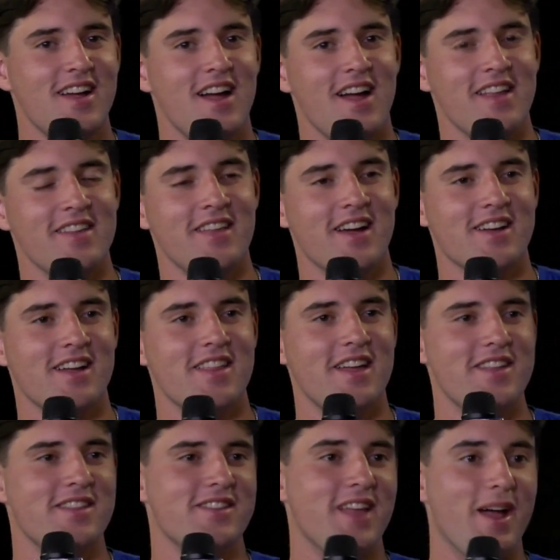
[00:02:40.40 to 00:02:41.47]
And then that, and
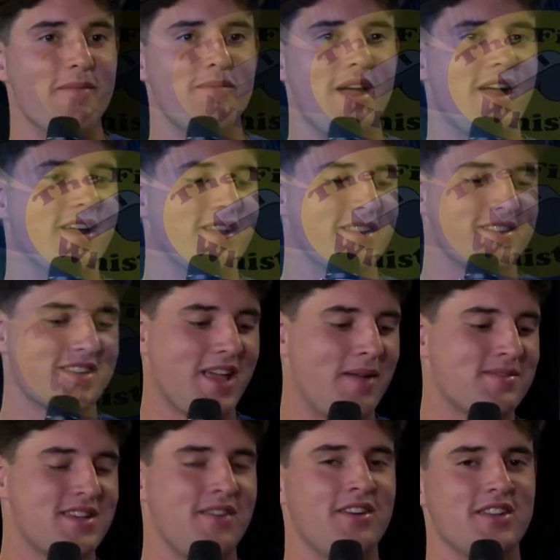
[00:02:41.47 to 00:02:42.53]
then that bang, game
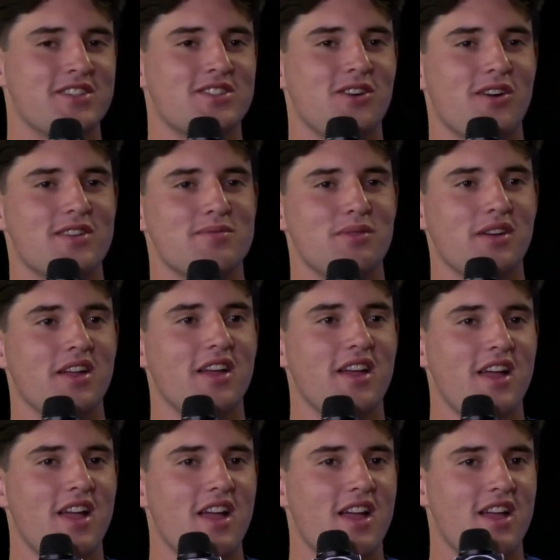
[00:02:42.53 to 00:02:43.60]
70 starts. But
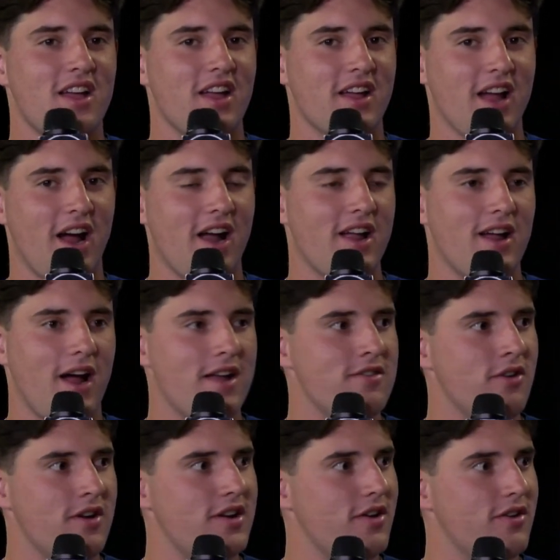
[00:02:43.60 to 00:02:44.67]
like, I, I had
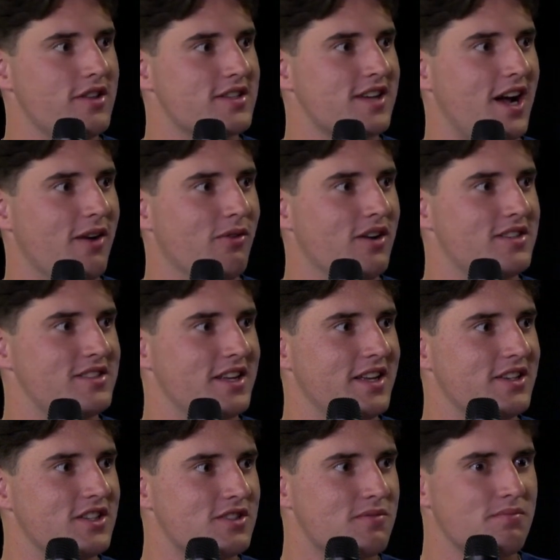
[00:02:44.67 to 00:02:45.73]
no idea who this guy was, and he
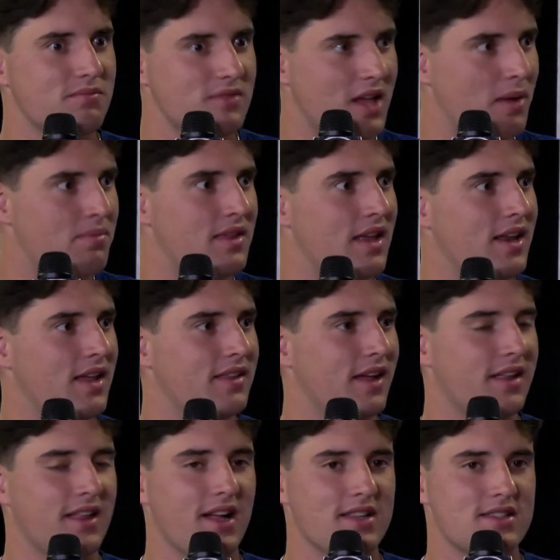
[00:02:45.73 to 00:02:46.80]
just tipped it in.
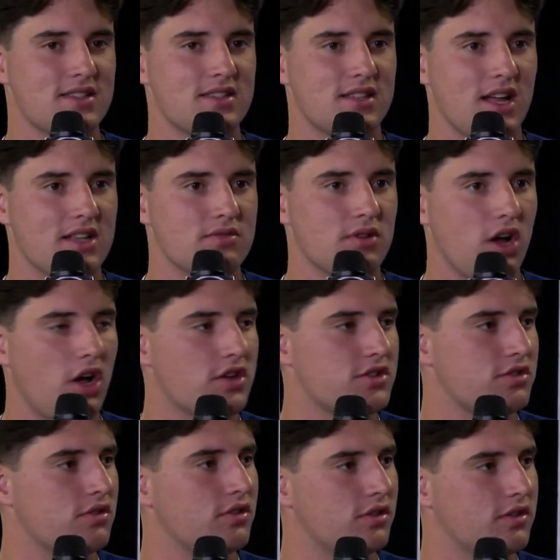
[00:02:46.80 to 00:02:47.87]
Like that's that's what
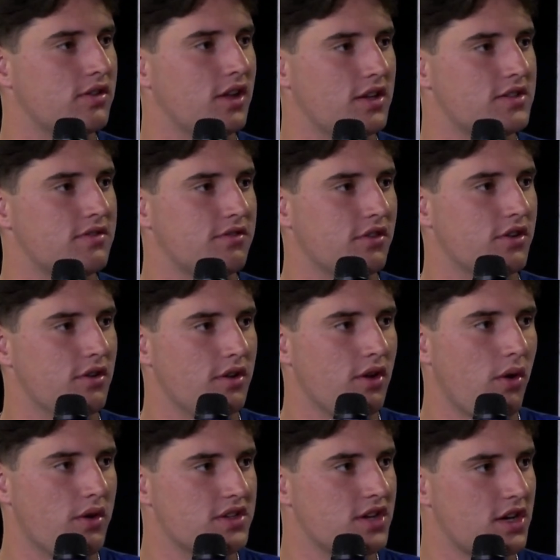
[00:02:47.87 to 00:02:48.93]
hustle does for you. You
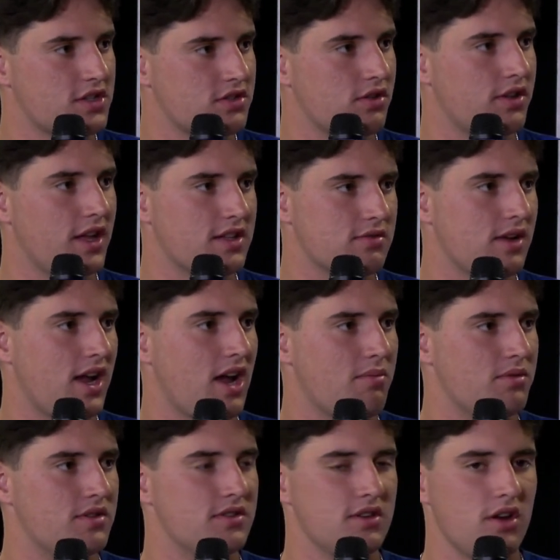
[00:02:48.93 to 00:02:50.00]
always hustle, and that's what
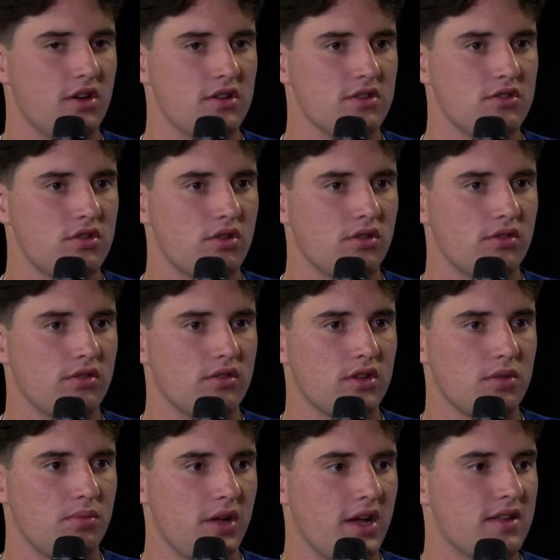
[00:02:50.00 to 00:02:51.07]
happens. You know, you don't
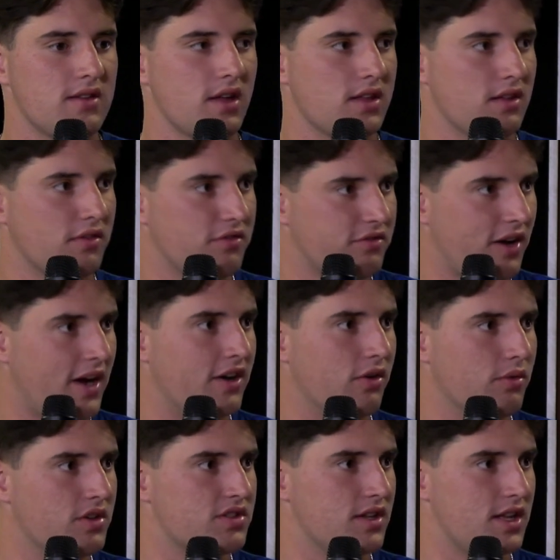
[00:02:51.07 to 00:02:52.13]
you play until like the final
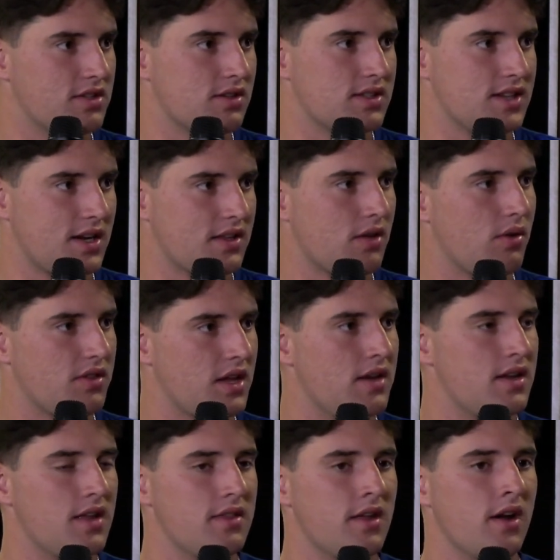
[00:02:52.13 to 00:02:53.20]
whistle. And that's exactly what they
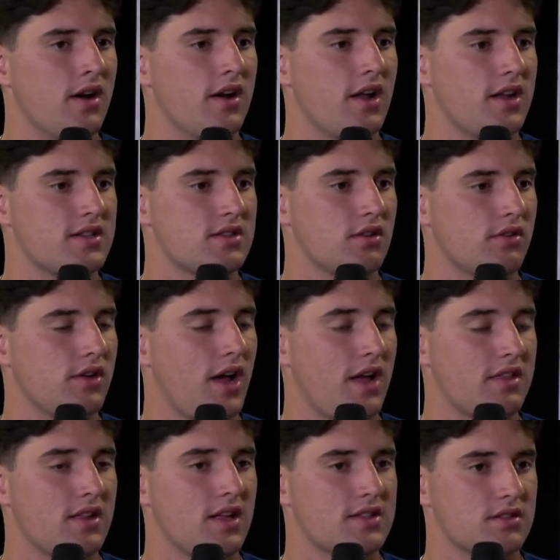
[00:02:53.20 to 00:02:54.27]
did there, and that's I
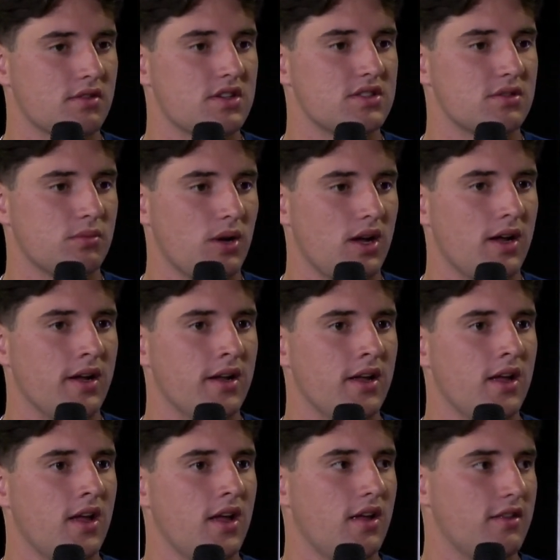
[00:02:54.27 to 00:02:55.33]
think that's the reason why
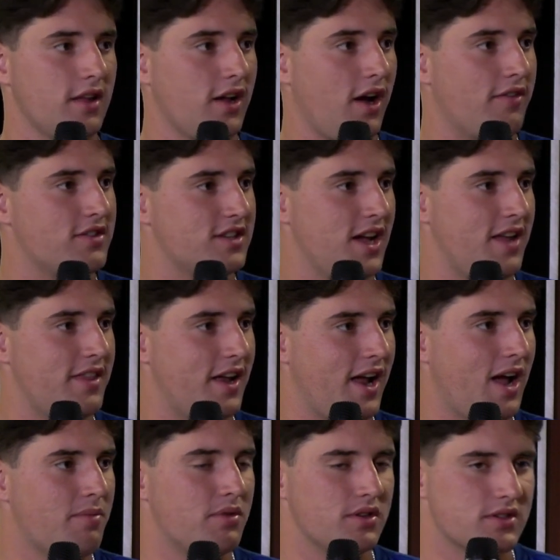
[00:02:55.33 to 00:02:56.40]
they obviously had that
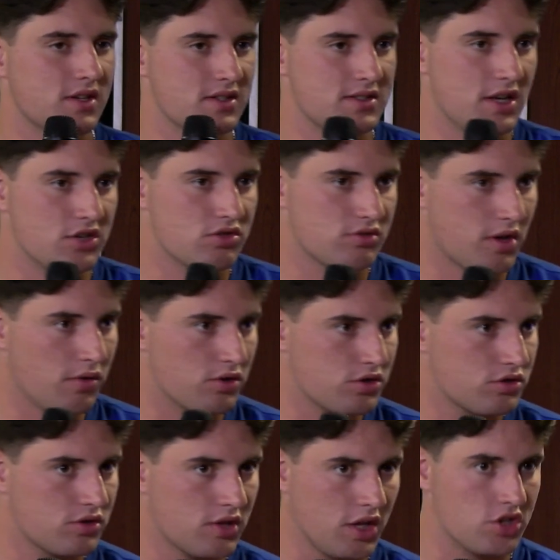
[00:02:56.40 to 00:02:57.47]
happen because they tr- they were
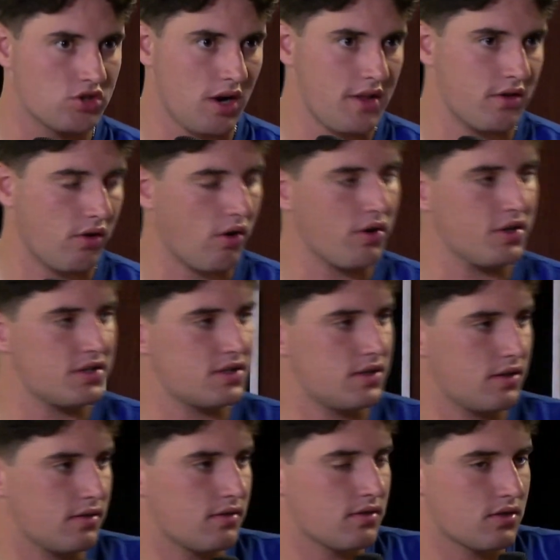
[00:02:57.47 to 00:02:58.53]
they tried their hardest
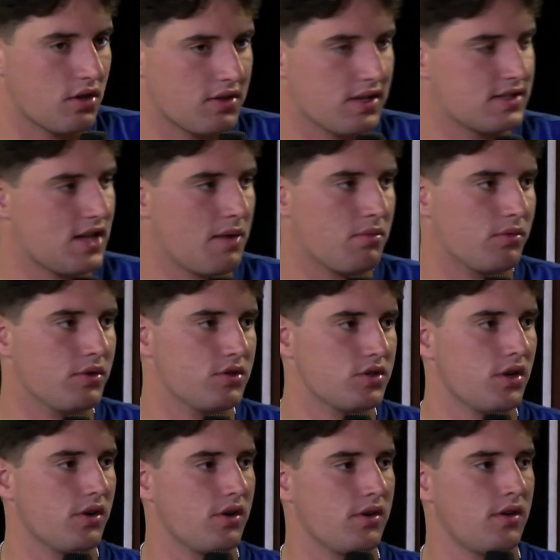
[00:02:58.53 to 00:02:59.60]
and good things happen when you try hard.